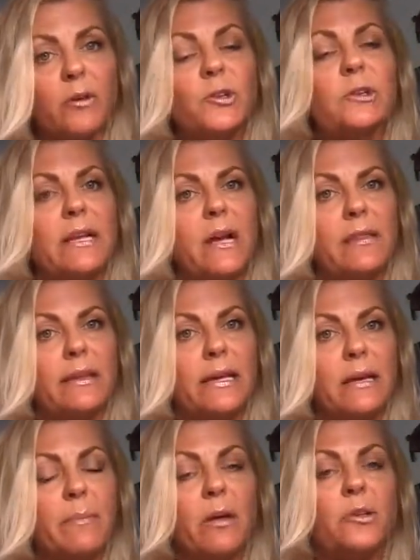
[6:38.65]
you click on
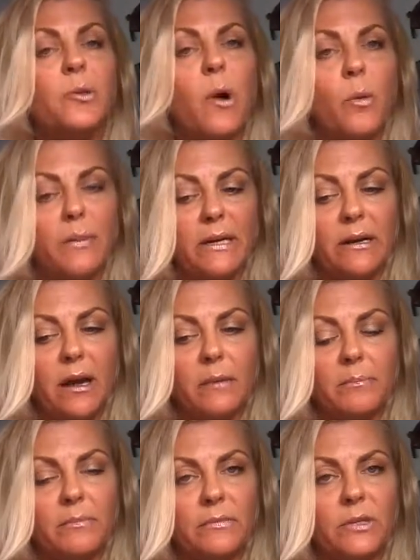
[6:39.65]
the email, you open it up,